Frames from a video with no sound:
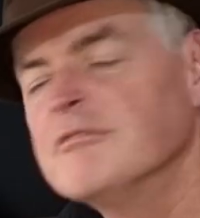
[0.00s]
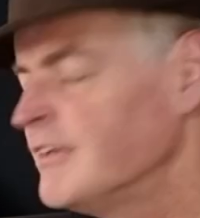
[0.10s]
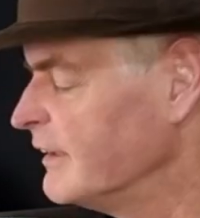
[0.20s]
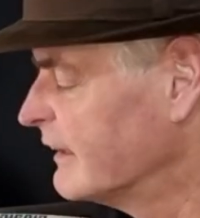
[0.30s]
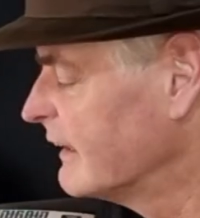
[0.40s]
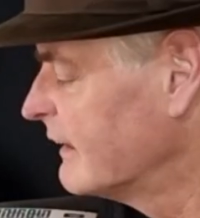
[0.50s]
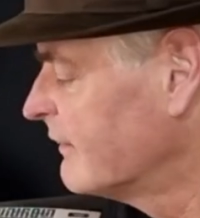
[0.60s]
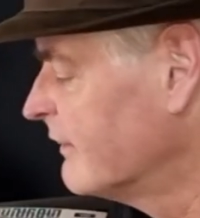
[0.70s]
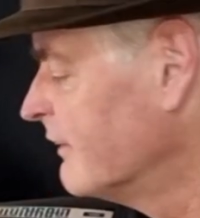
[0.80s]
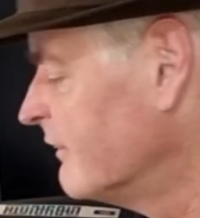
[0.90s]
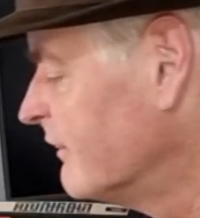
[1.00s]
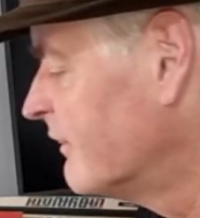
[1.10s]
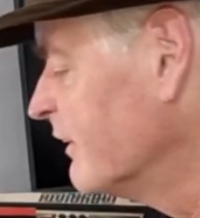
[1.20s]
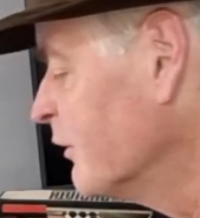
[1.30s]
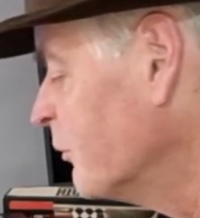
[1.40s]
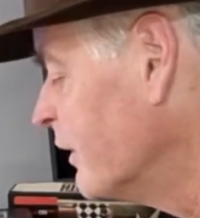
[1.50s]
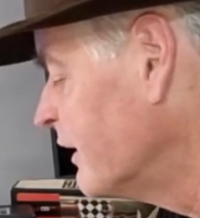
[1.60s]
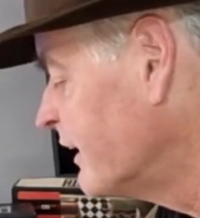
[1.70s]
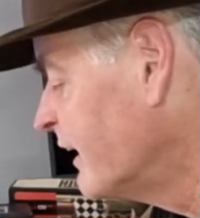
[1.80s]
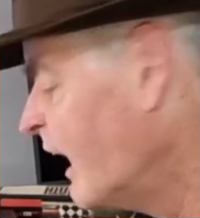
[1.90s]
very glad this is still
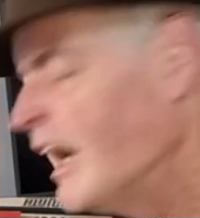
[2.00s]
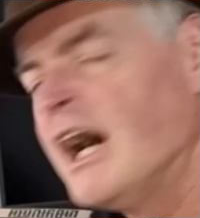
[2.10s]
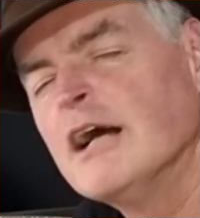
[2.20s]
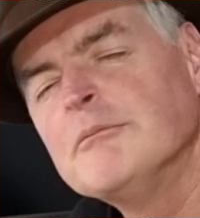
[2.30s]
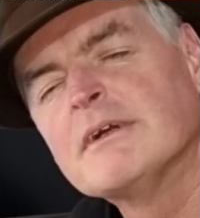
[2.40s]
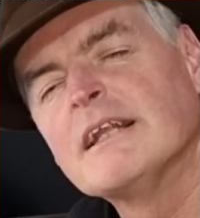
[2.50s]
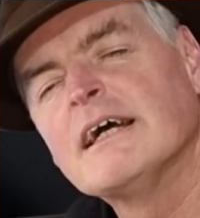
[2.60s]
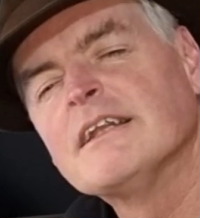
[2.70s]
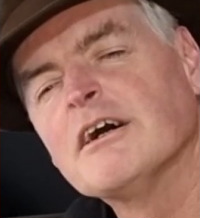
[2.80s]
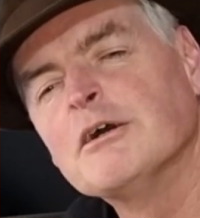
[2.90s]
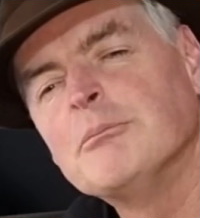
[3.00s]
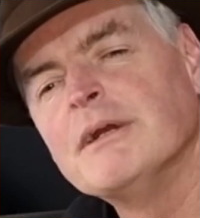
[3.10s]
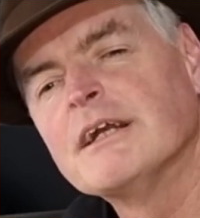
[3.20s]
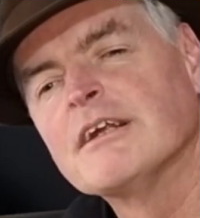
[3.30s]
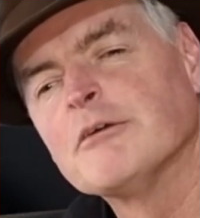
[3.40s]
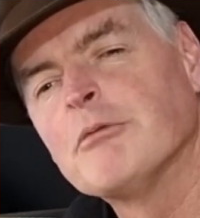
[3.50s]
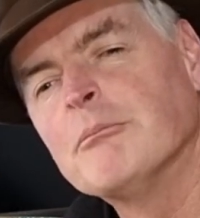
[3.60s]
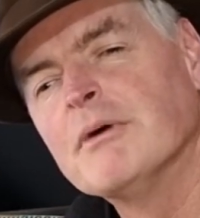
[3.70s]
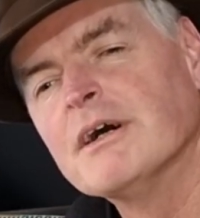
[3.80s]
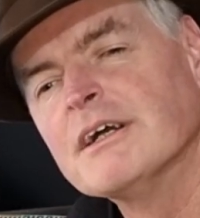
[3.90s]
working. I'm glad I picked up
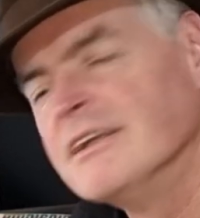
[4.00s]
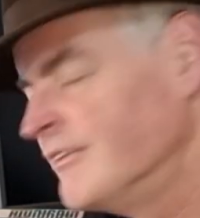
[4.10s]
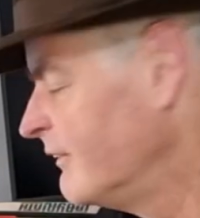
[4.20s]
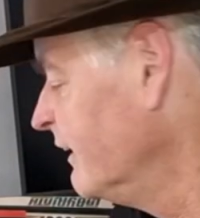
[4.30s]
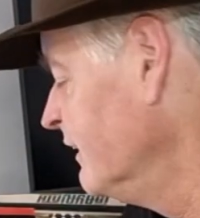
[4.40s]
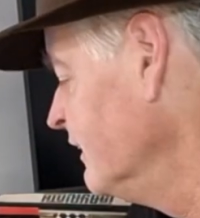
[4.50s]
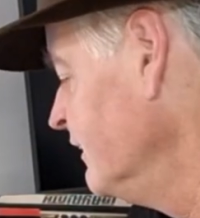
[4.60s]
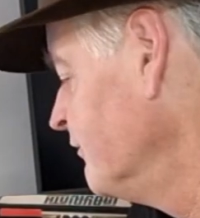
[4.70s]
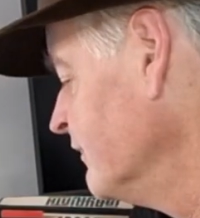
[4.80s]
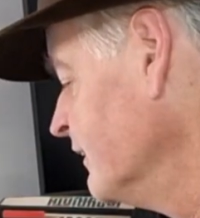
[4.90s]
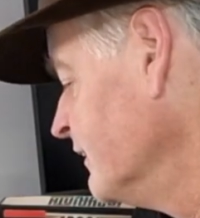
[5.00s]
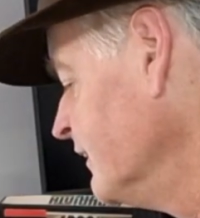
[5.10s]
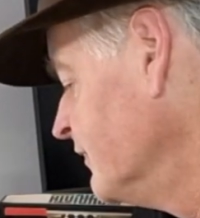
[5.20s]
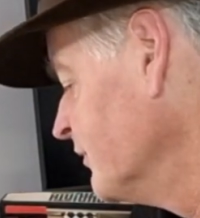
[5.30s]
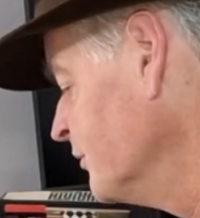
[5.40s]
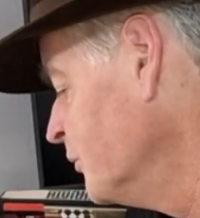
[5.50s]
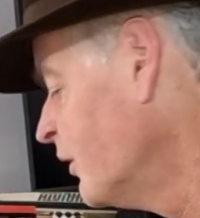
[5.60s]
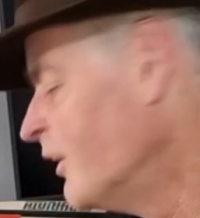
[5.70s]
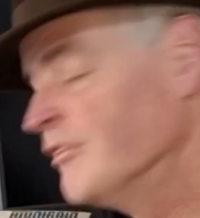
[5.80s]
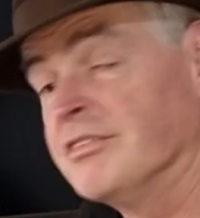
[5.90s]
my CD32
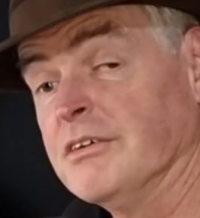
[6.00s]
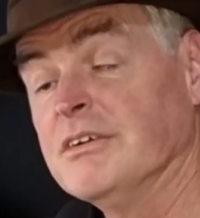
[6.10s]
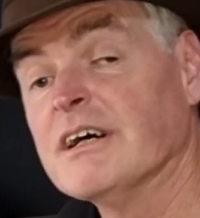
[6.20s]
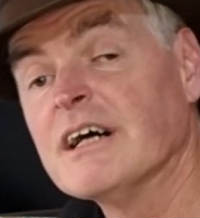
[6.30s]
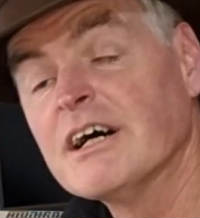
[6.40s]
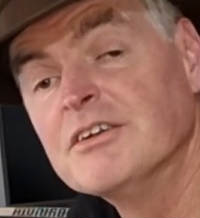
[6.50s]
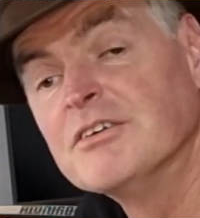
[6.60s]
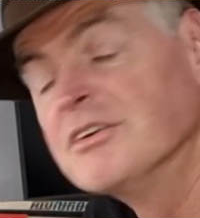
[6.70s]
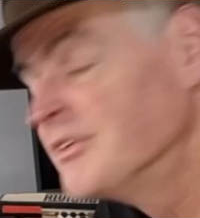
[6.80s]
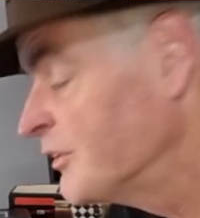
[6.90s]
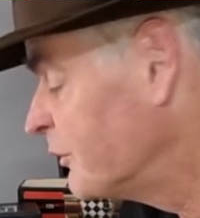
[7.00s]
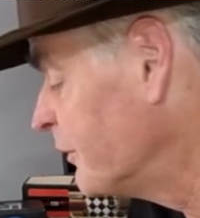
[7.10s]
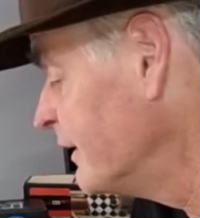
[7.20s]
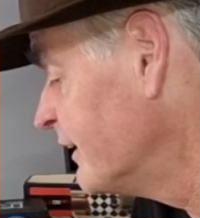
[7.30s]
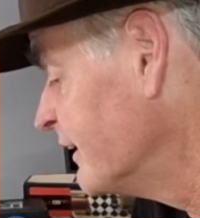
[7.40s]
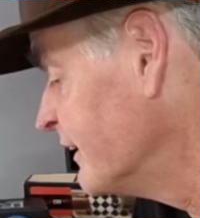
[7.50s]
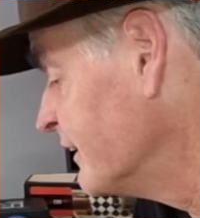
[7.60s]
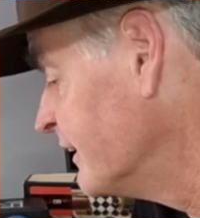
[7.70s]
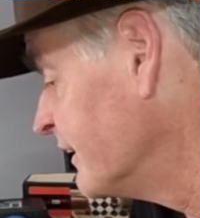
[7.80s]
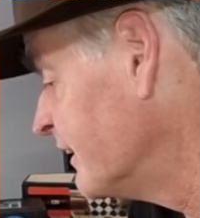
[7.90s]
for only £100 at
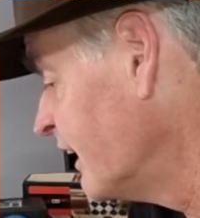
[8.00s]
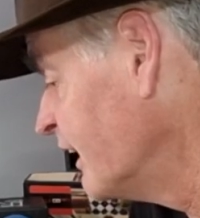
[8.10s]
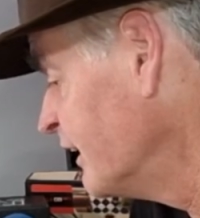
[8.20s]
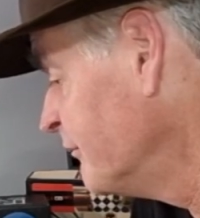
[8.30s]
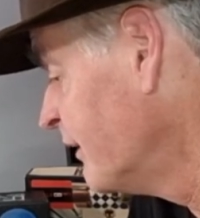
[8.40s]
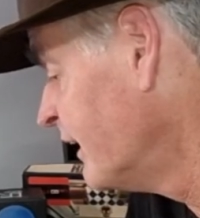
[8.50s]
the time.